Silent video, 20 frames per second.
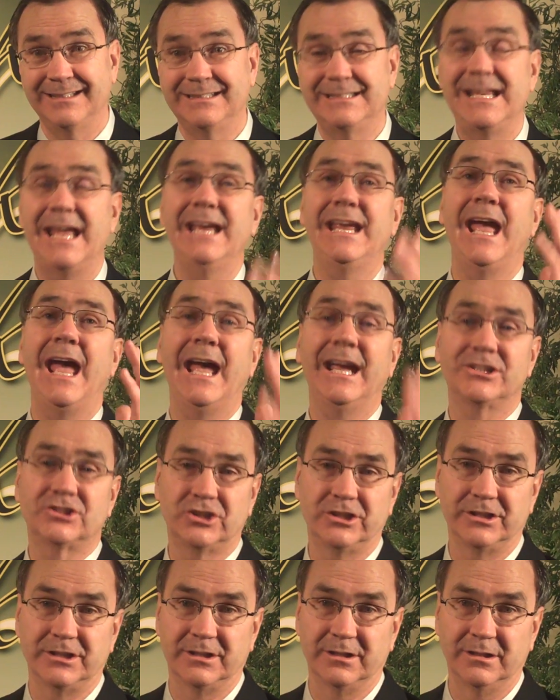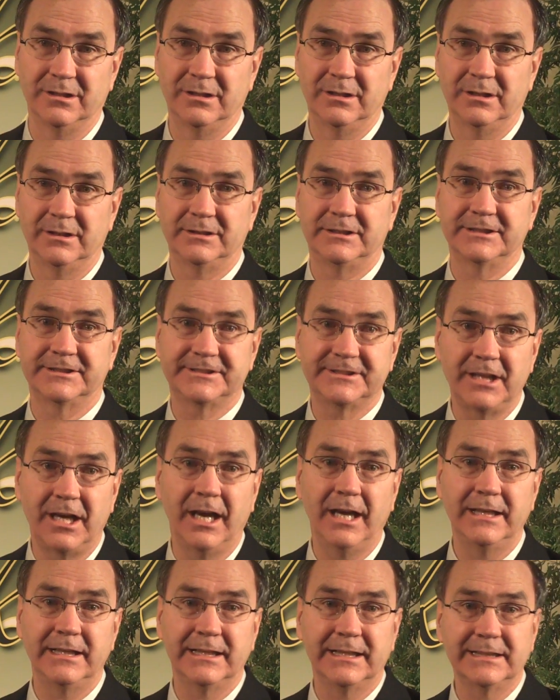Take action.
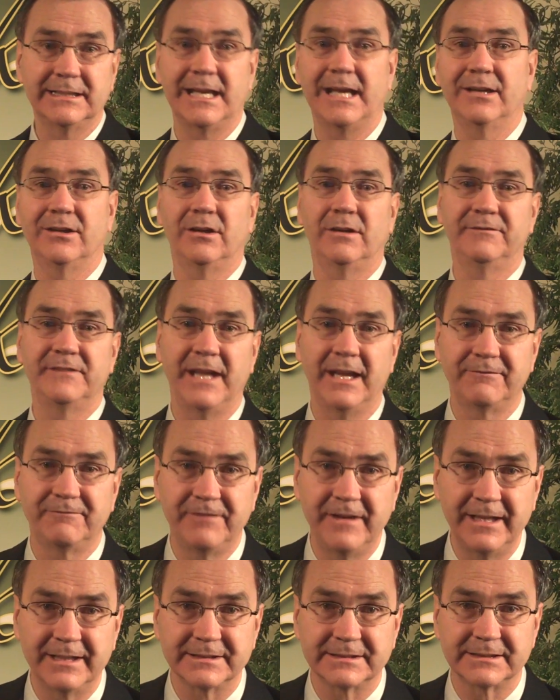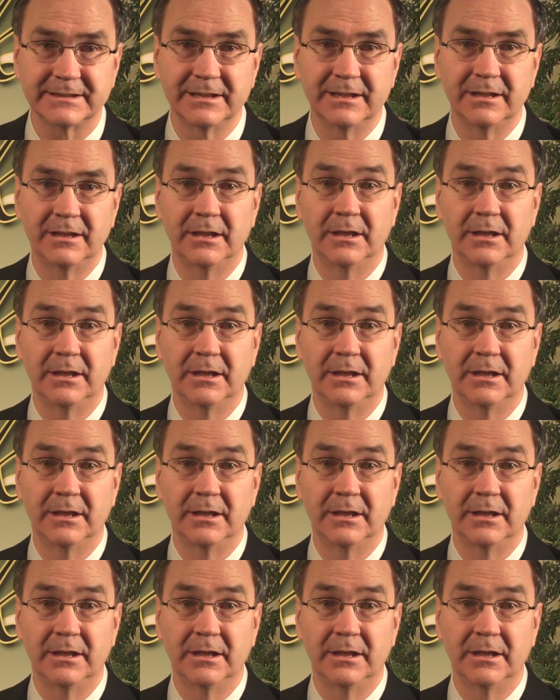Decide to get down off that fence.